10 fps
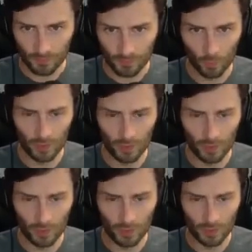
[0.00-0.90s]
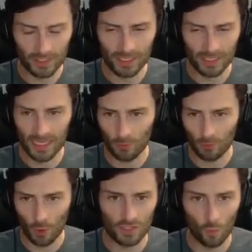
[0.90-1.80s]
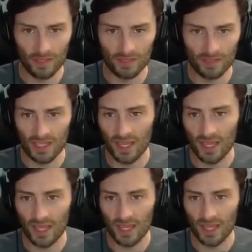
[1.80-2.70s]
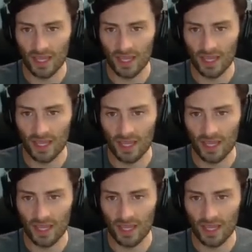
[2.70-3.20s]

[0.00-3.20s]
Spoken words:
We'll look at the games. I'm recording this on a Wednesday.